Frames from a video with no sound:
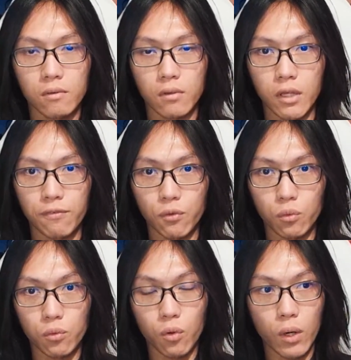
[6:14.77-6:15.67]
if you
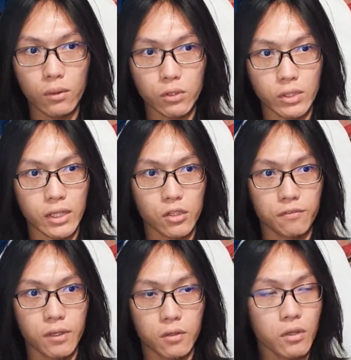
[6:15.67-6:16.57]
know how to use an airsoft
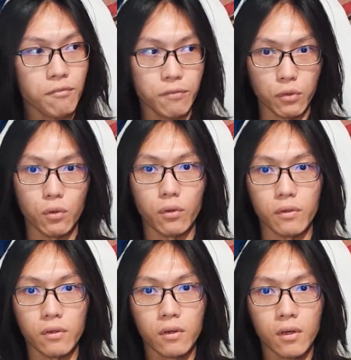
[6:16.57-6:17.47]
gun, or even if you
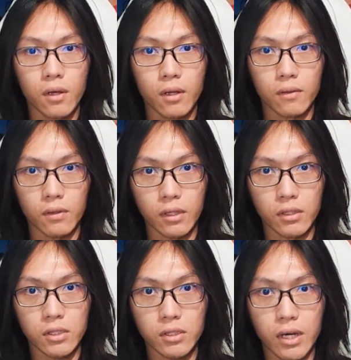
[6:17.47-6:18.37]
don't, the
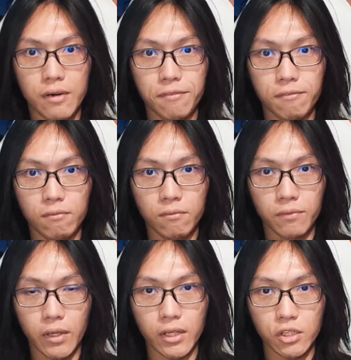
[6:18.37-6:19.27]
staff
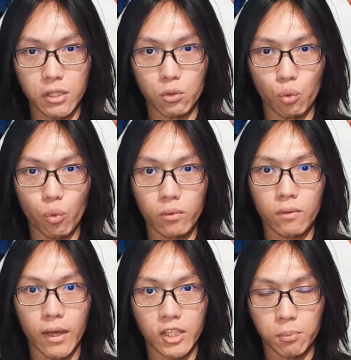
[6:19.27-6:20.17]
actually do
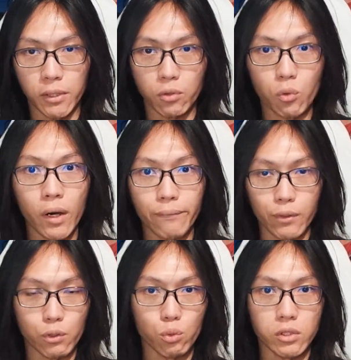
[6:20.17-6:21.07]
explain to you how to
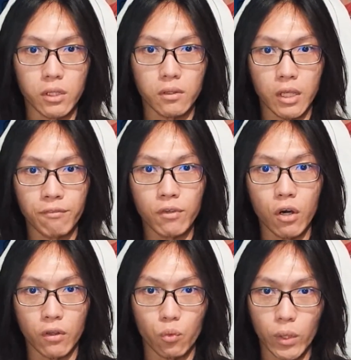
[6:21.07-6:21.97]
use it even
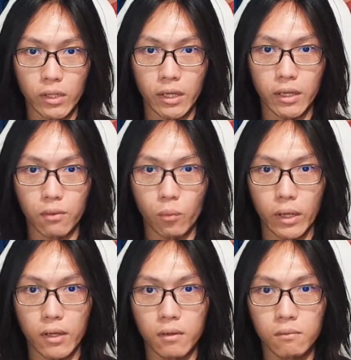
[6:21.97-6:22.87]
on a weekday, where